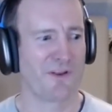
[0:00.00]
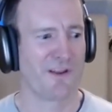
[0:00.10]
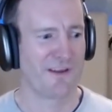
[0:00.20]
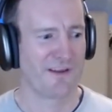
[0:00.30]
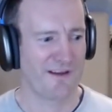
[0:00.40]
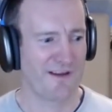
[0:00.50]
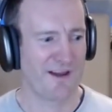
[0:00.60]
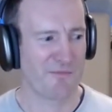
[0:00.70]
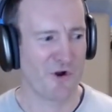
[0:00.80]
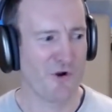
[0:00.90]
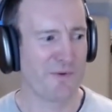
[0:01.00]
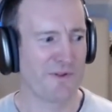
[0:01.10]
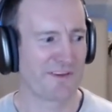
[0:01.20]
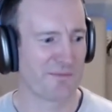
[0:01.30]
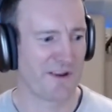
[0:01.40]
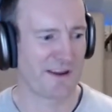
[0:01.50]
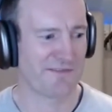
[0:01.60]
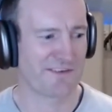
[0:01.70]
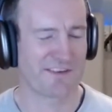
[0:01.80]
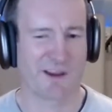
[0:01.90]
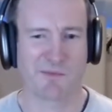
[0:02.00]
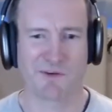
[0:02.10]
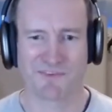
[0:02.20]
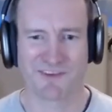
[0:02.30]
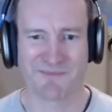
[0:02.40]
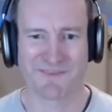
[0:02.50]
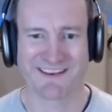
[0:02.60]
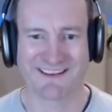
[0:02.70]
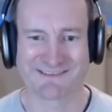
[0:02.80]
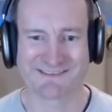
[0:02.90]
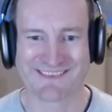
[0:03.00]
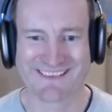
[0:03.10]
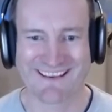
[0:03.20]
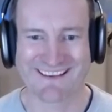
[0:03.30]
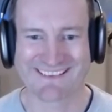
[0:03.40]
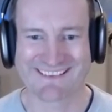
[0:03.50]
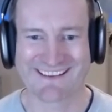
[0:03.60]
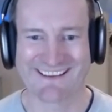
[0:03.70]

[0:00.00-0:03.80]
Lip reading: So I'm hoping this might even time in with some of the announcements that